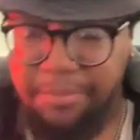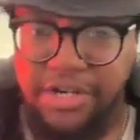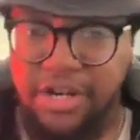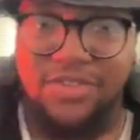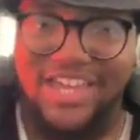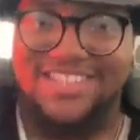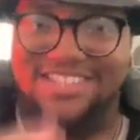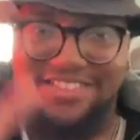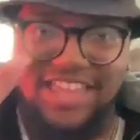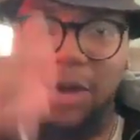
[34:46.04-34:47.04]
but no, that
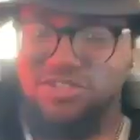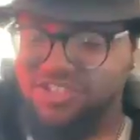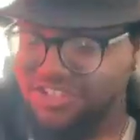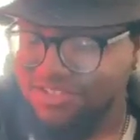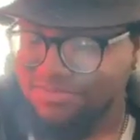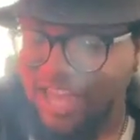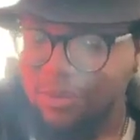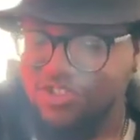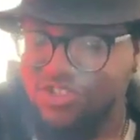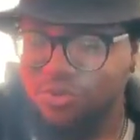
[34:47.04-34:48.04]
was the
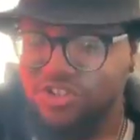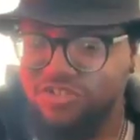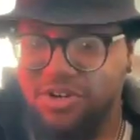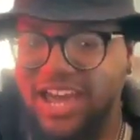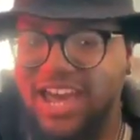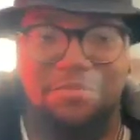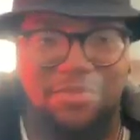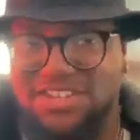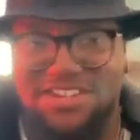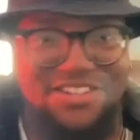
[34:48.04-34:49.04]
whisper, not
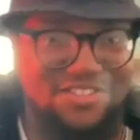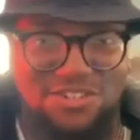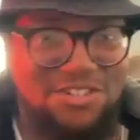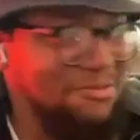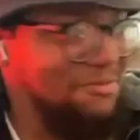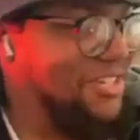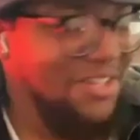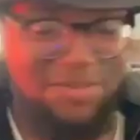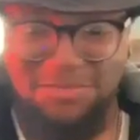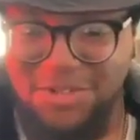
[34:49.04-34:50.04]
because
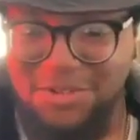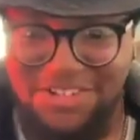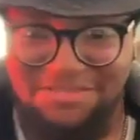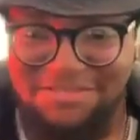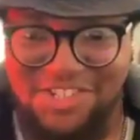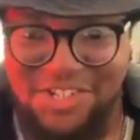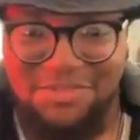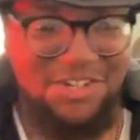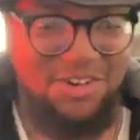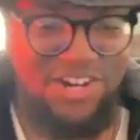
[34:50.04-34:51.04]
I'm doing
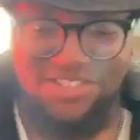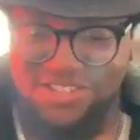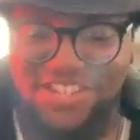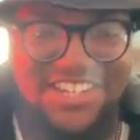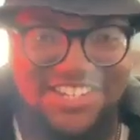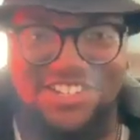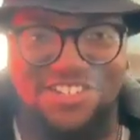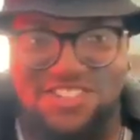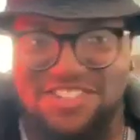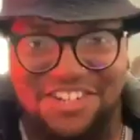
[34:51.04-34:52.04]
something crazy.
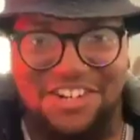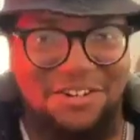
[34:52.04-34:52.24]
Just